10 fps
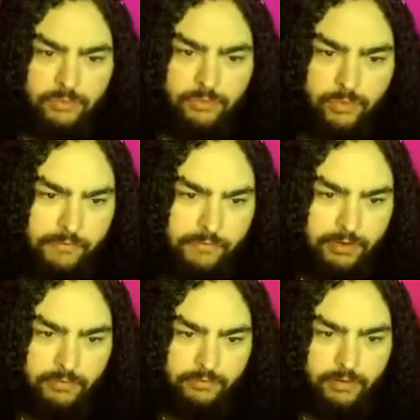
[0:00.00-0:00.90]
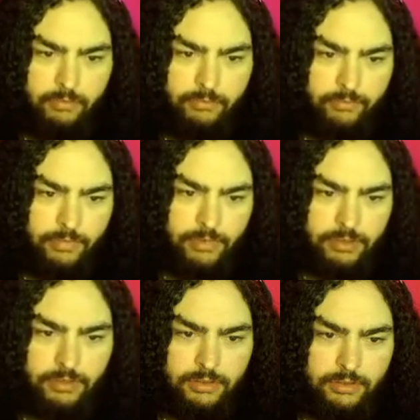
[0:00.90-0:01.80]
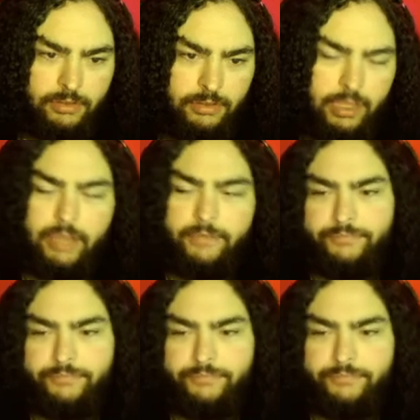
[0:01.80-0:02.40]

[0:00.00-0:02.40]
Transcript: Wherever you're from. Hey.